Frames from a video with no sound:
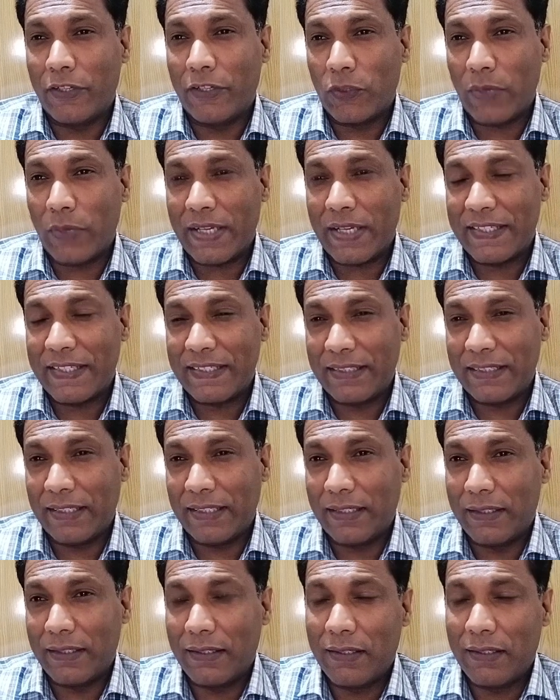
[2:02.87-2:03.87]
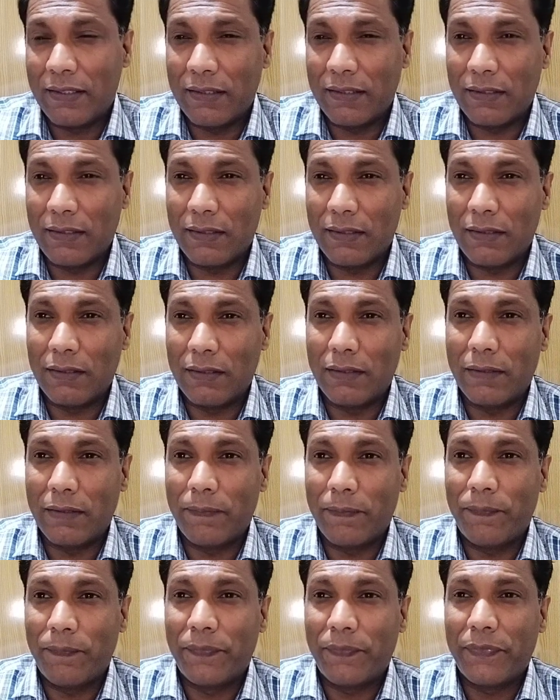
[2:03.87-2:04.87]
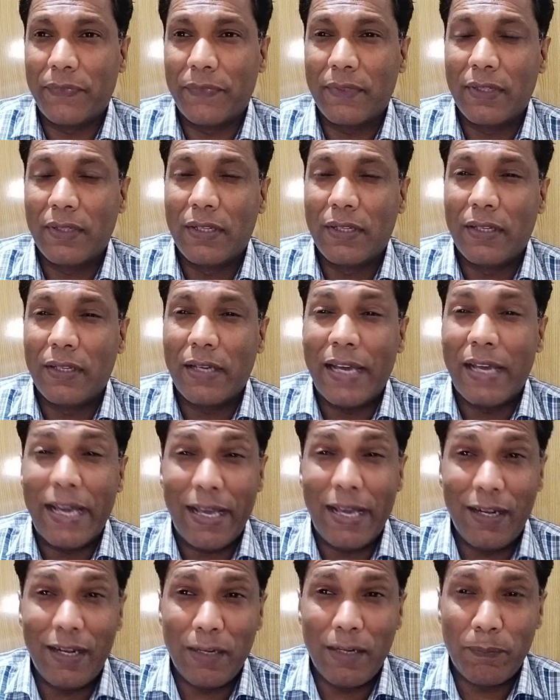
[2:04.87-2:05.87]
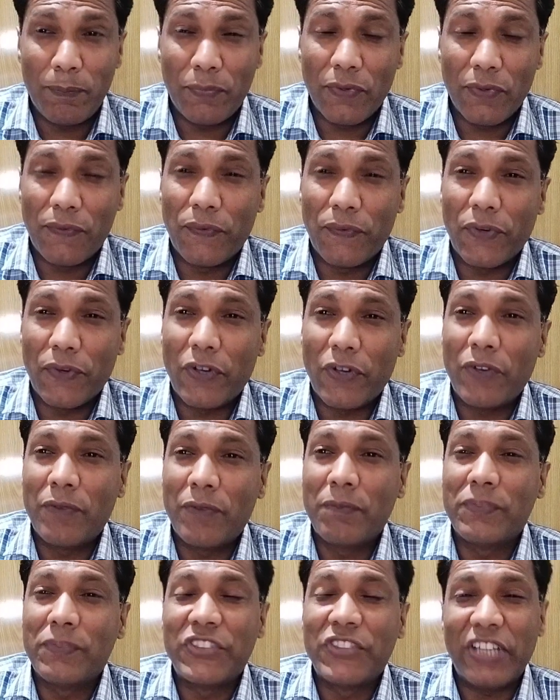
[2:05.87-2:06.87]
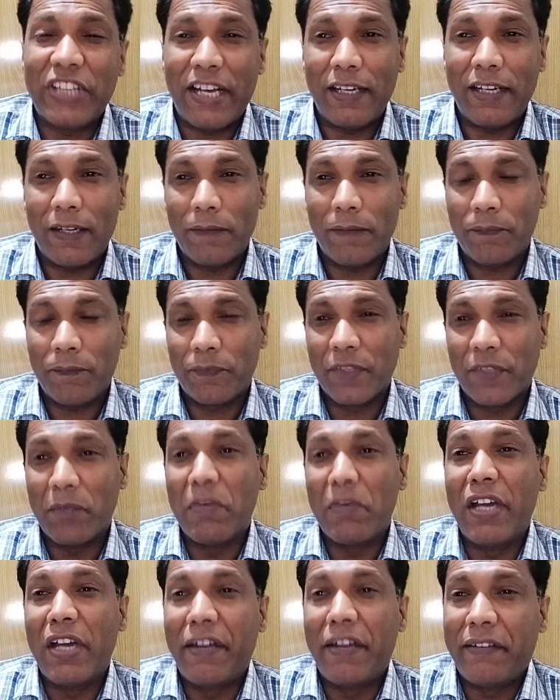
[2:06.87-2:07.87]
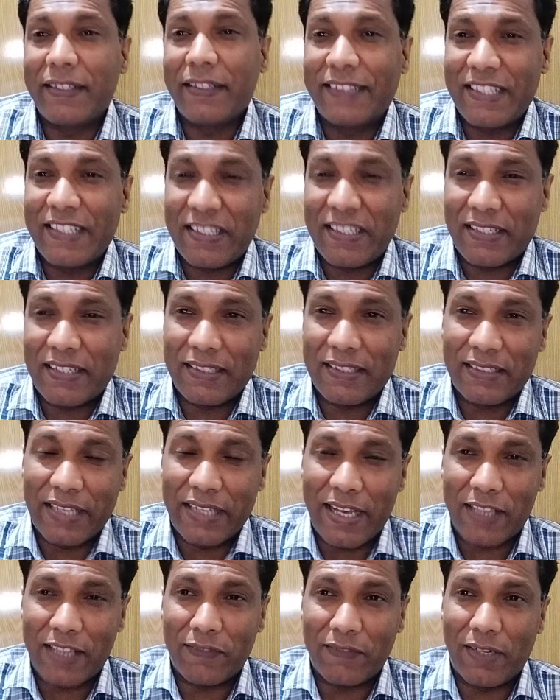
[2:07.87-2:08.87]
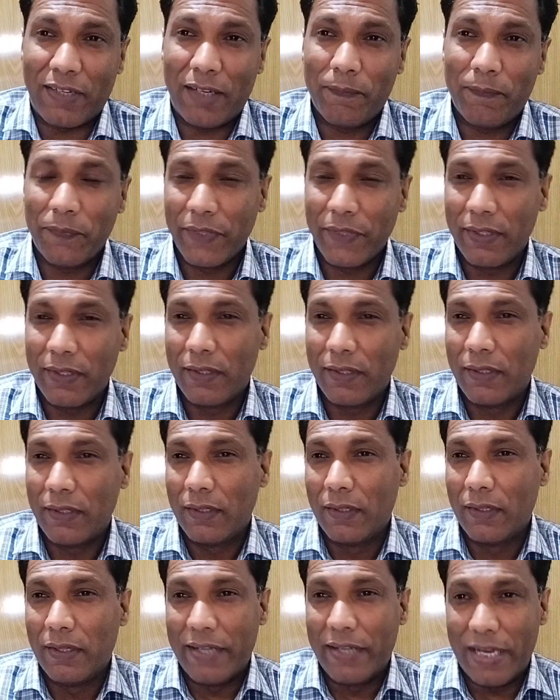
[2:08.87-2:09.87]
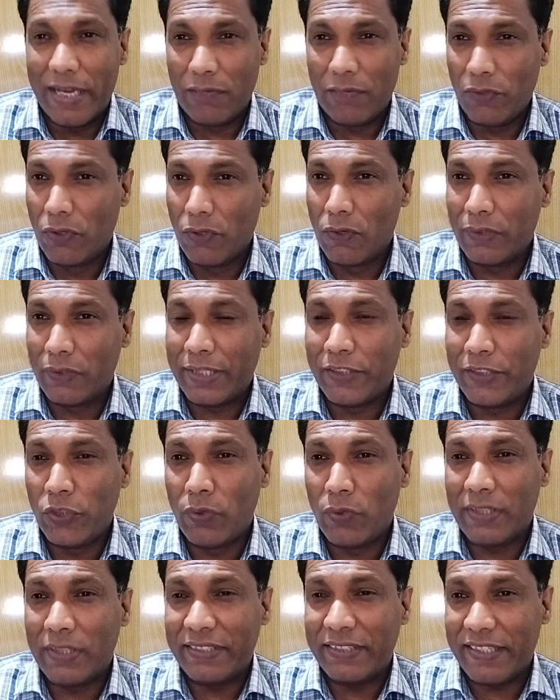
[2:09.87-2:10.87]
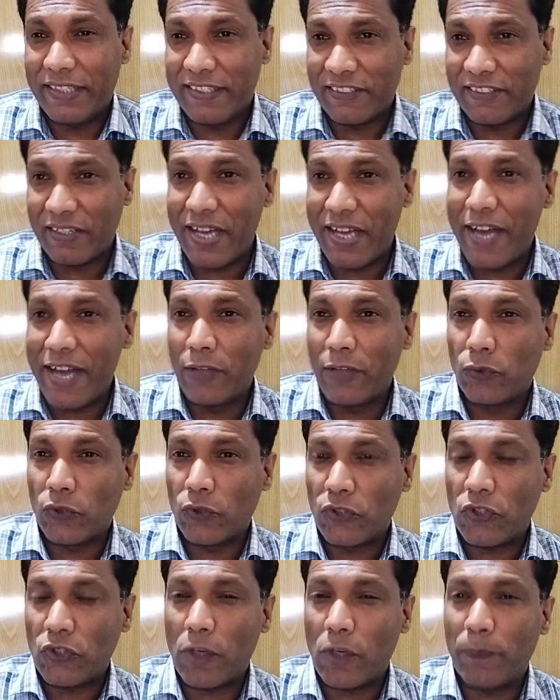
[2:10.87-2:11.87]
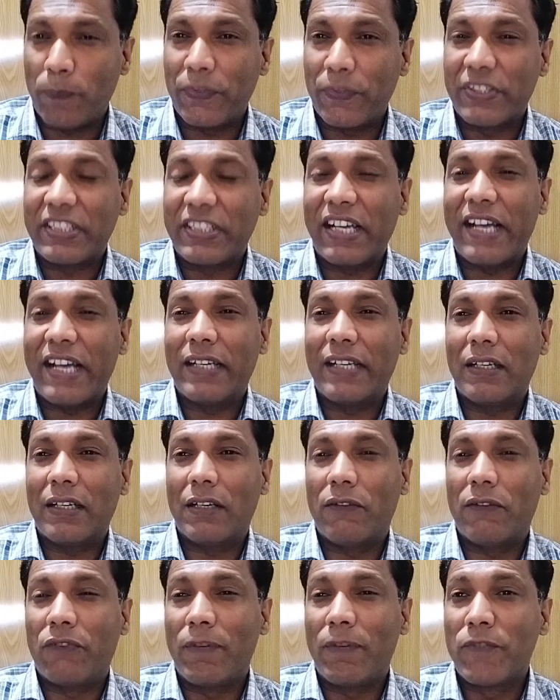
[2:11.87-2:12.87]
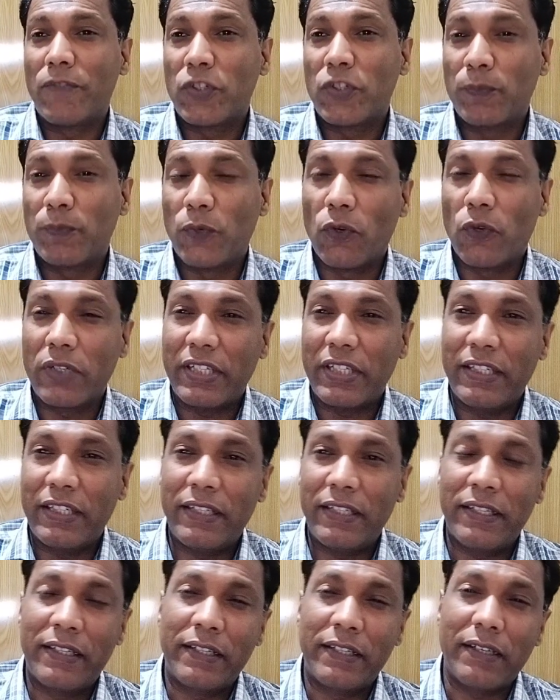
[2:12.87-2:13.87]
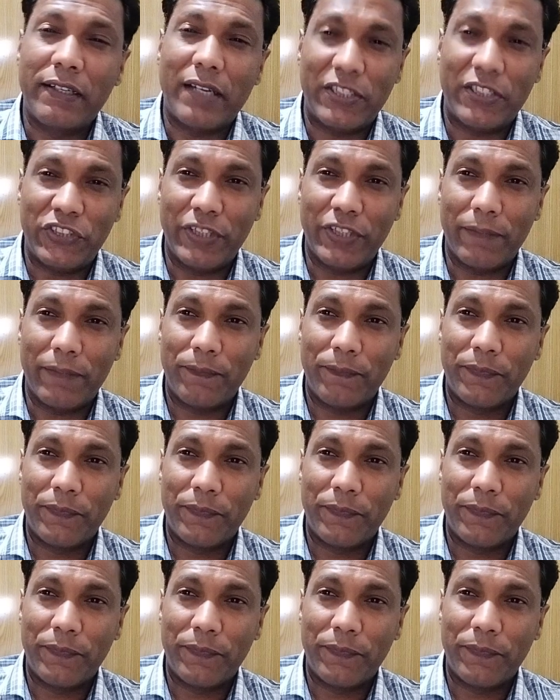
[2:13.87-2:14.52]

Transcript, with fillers: requesting uh, help from China, military assistance as well. And we know that U S is trying to stop China from supporting Russia.